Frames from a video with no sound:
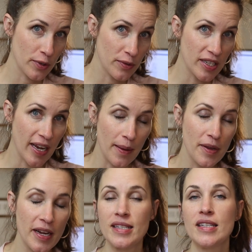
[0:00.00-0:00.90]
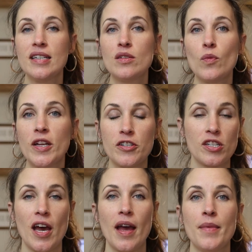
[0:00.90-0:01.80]
root today because it is
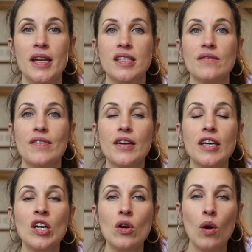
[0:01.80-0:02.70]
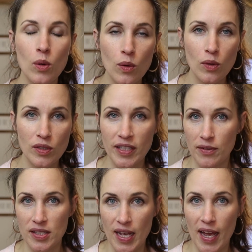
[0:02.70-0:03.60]
wintertime and it's very cold
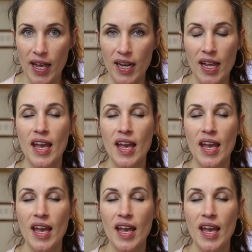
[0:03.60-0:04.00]
outside.